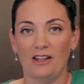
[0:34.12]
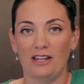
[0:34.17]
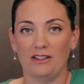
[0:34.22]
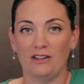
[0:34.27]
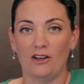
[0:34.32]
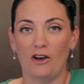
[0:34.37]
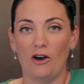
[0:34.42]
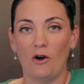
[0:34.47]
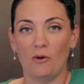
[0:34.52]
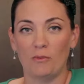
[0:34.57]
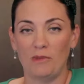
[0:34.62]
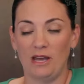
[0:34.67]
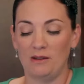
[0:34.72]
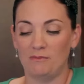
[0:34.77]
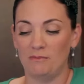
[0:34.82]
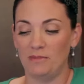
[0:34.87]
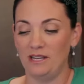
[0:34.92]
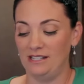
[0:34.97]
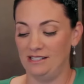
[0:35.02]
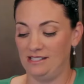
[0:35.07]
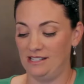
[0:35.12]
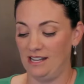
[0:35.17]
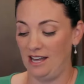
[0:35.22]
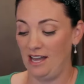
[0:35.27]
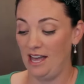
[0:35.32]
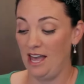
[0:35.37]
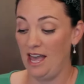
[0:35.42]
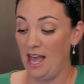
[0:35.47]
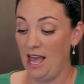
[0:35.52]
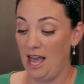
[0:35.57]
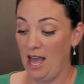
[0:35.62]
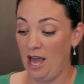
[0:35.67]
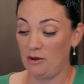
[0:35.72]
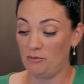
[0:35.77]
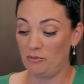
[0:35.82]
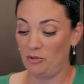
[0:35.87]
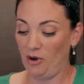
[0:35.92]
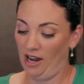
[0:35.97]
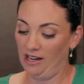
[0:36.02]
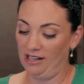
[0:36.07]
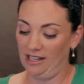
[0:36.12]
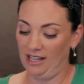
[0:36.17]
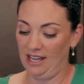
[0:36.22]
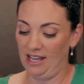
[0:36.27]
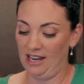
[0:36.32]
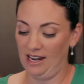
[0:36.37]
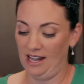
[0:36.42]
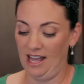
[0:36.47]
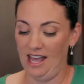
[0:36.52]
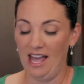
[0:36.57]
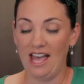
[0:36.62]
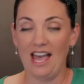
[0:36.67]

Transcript: in the homemade pizza and bread kit,